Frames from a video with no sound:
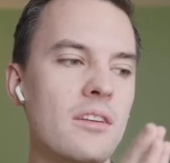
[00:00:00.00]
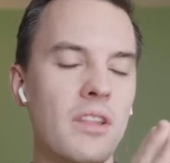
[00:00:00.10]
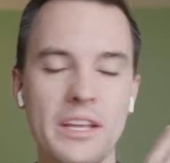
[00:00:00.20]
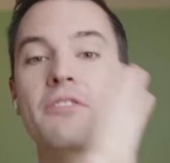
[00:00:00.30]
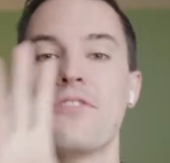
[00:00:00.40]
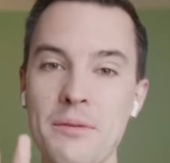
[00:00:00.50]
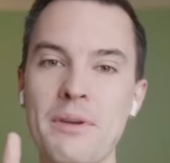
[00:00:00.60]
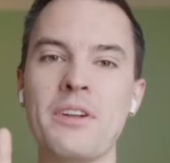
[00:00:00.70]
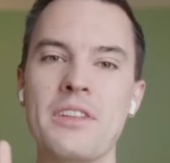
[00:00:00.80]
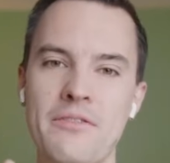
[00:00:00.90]
like, the
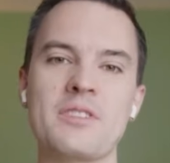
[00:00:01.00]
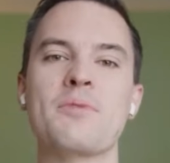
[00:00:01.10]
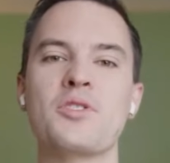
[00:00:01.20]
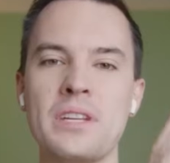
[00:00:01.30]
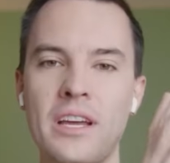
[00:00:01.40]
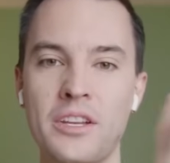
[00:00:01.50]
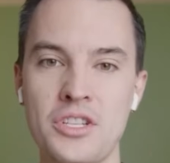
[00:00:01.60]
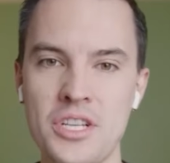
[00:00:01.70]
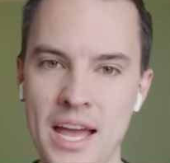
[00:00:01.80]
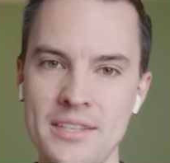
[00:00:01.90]
fundamental difference between a
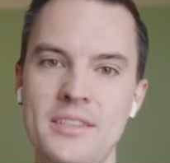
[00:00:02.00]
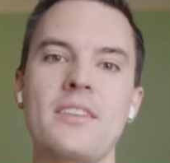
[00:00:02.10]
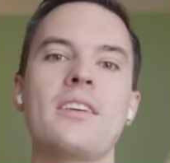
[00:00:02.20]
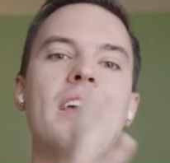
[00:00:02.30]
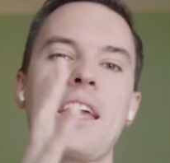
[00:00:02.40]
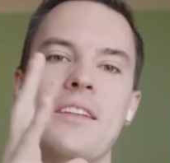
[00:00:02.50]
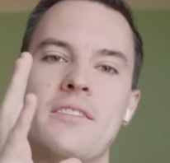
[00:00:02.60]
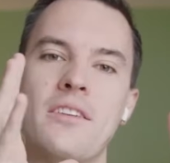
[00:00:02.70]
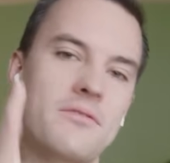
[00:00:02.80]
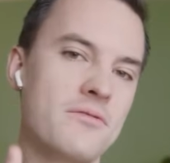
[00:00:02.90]
jet
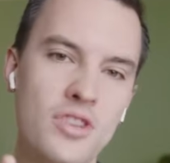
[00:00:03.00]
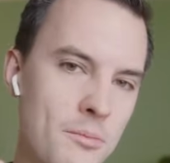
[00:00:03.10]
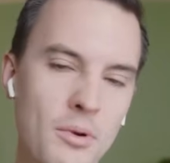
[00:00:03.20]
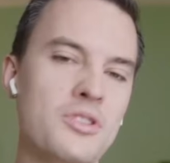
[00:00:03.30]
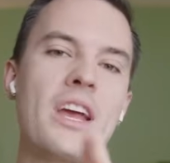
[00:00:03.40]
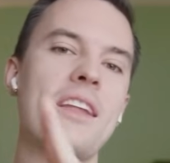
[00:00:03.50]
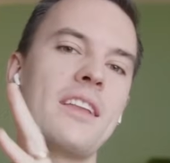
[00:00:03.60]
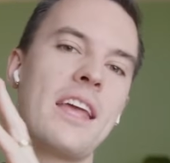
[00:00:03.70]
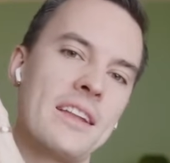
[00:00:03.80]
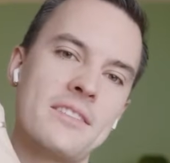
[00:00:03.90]
and a turbojet
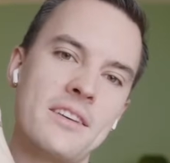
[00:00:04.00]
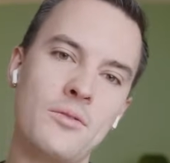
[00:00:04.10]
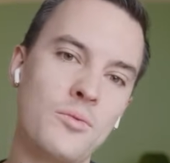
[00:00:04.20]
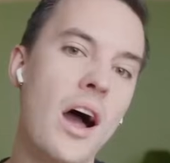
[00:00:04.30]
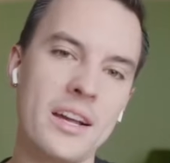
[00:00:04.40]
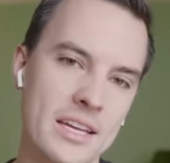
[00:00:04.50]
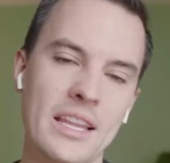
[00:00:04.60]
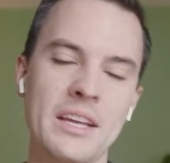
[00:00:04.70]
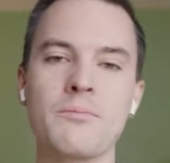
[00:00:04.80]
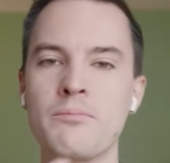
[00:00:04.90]
and a rocket,
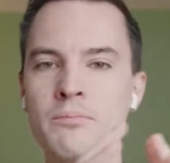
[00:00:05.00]
like